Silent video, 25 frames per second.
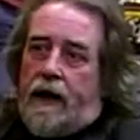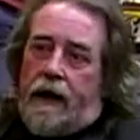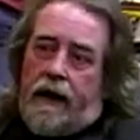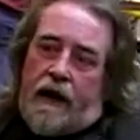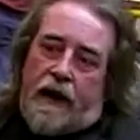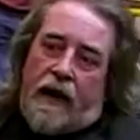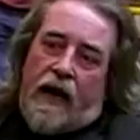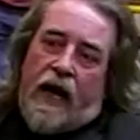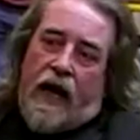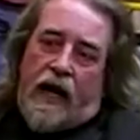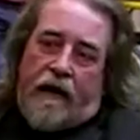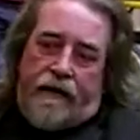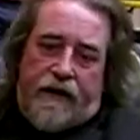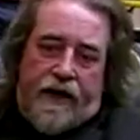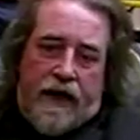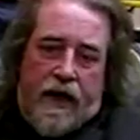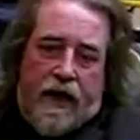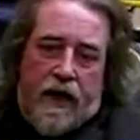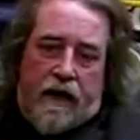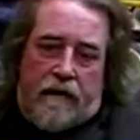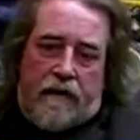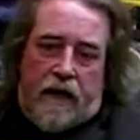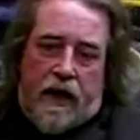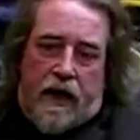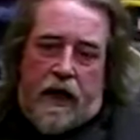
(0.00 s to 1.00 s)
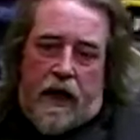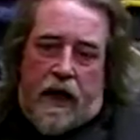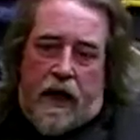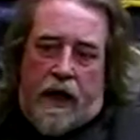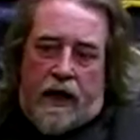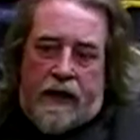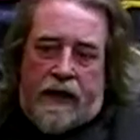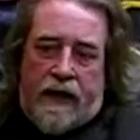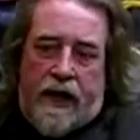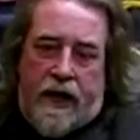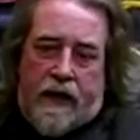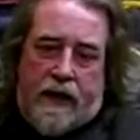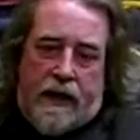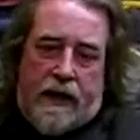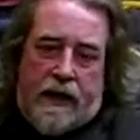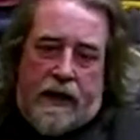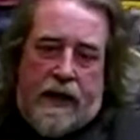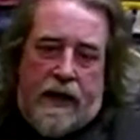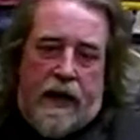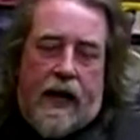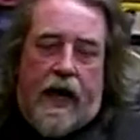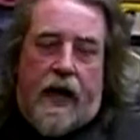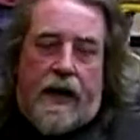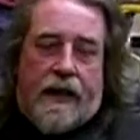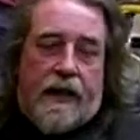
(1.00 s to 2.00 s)
You have to have your car
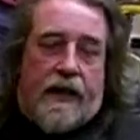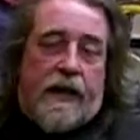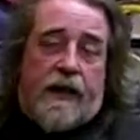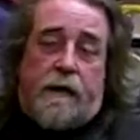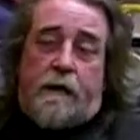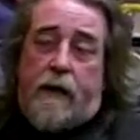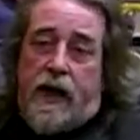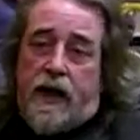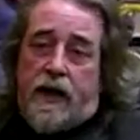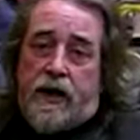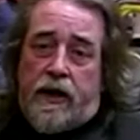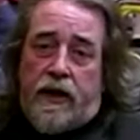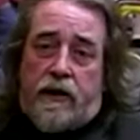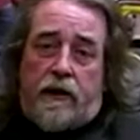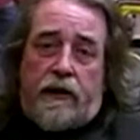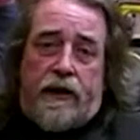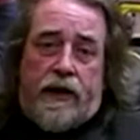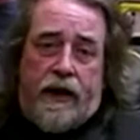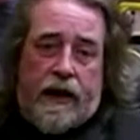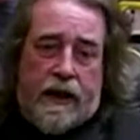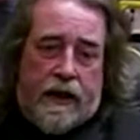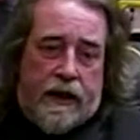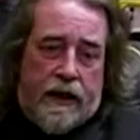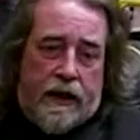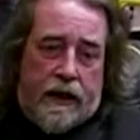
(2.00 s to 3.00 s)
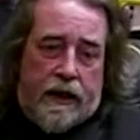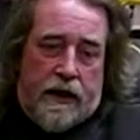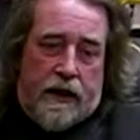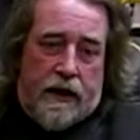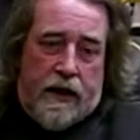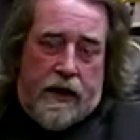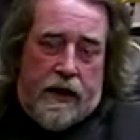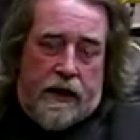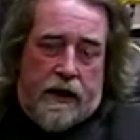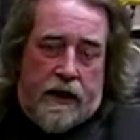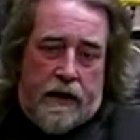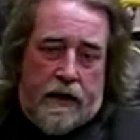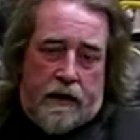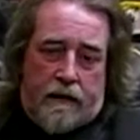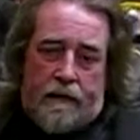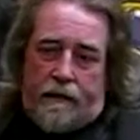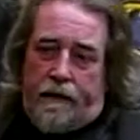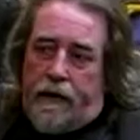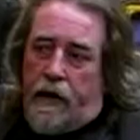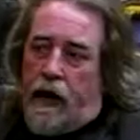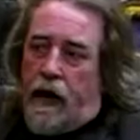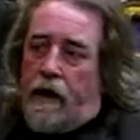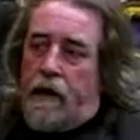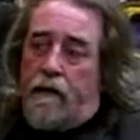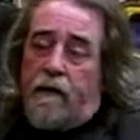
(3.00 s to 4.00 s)
tested at a special testing station.
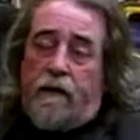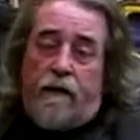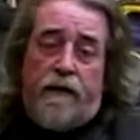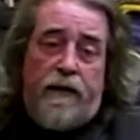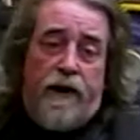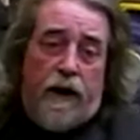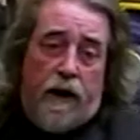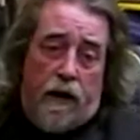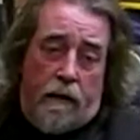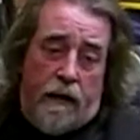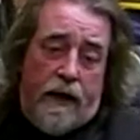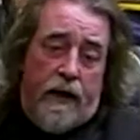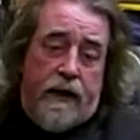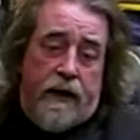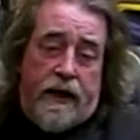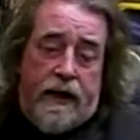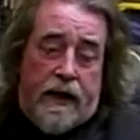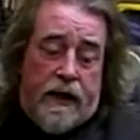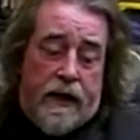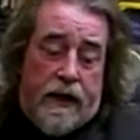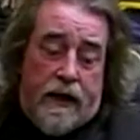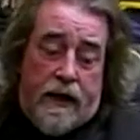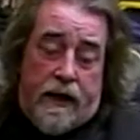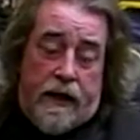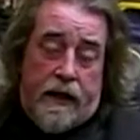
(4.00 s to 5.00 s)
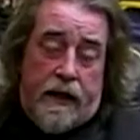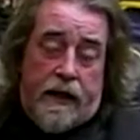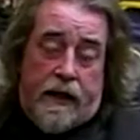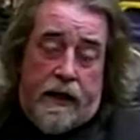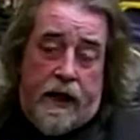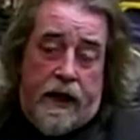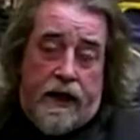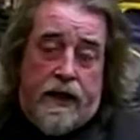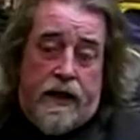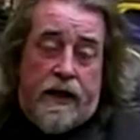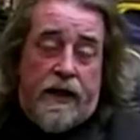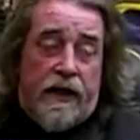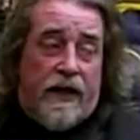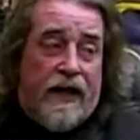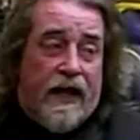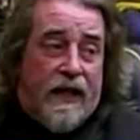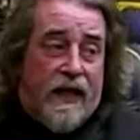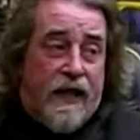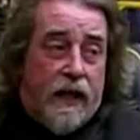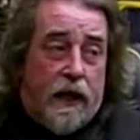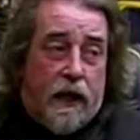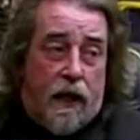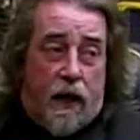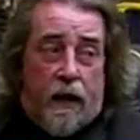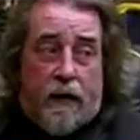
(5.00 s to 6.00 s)
Right? Normally these testing stations
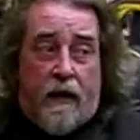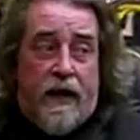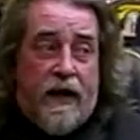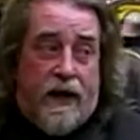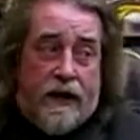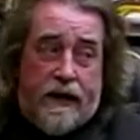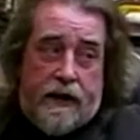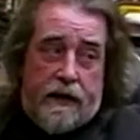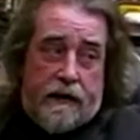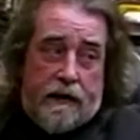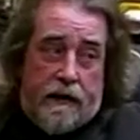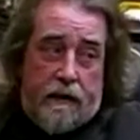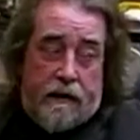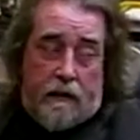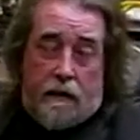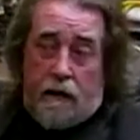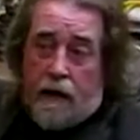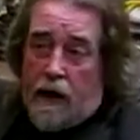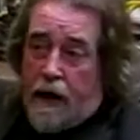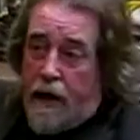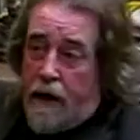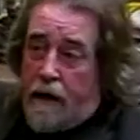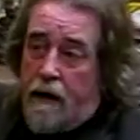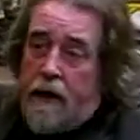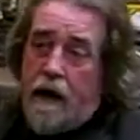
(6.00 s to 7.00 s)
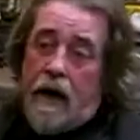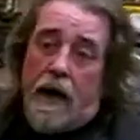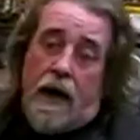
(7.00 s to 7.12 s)
test lorries, right?